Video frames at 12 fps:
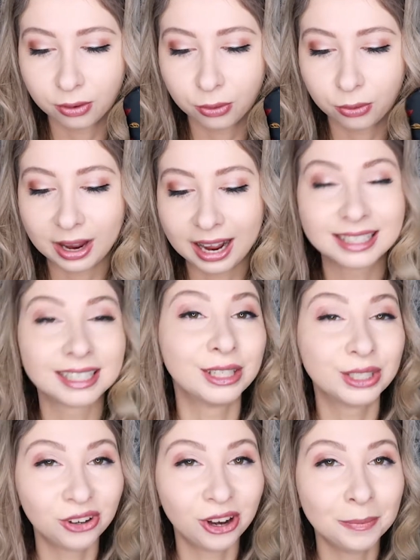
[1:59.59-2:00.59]
who has an
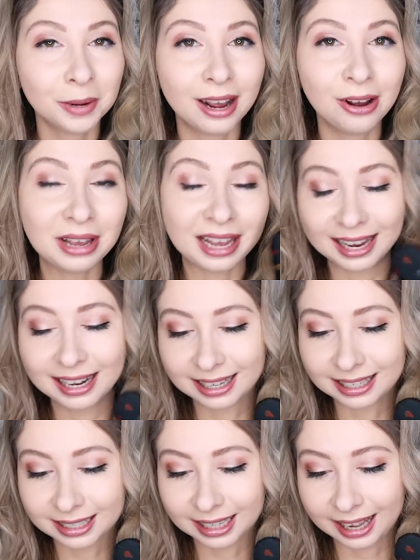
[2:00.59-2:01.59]
Instagram account and
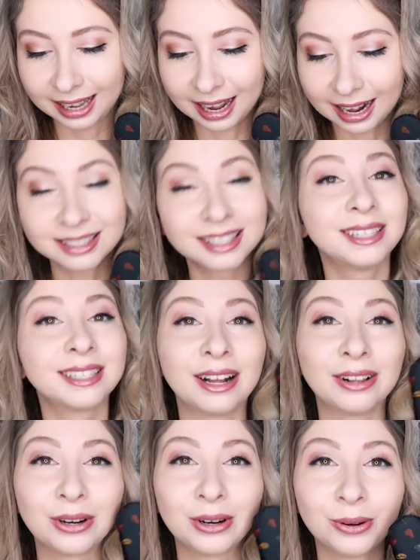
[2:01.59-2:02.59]
is a Etsy
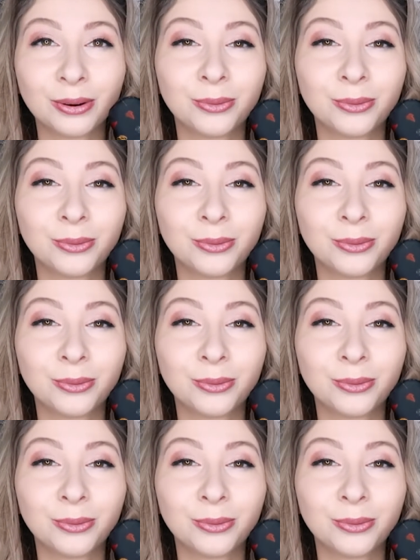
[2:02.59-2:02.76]
seller,